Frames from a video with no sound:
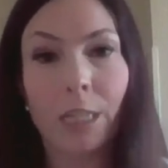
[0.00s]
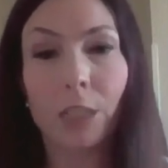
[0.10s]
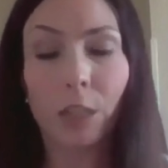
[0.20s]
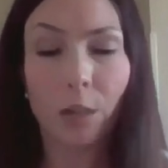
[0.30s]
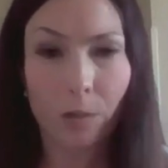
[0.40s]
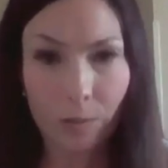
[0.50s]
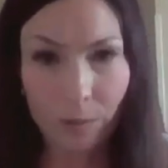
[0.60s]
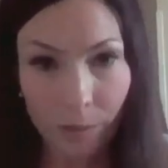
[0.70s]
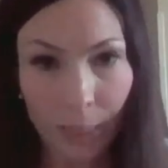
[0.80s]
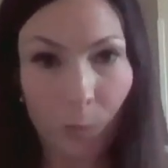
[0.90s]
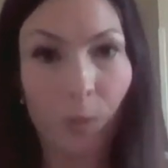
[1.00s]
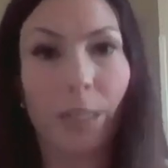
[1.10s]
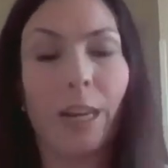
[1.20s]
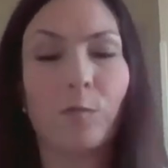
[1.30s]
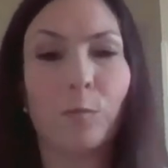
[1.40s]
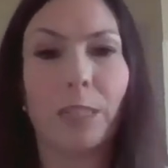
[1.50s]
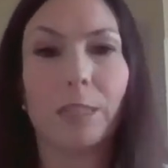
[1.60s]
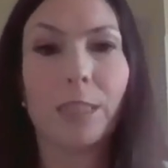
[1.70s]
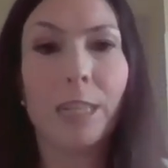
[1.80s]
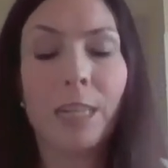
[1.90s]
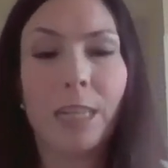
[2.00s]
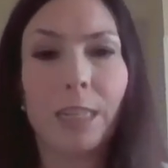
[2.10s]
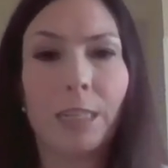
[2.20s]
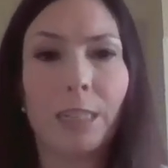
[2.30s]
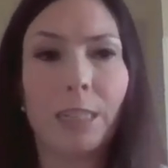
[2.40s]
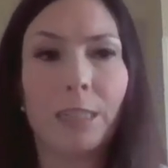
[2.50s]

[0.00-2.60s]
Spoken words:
So that's what they have built. And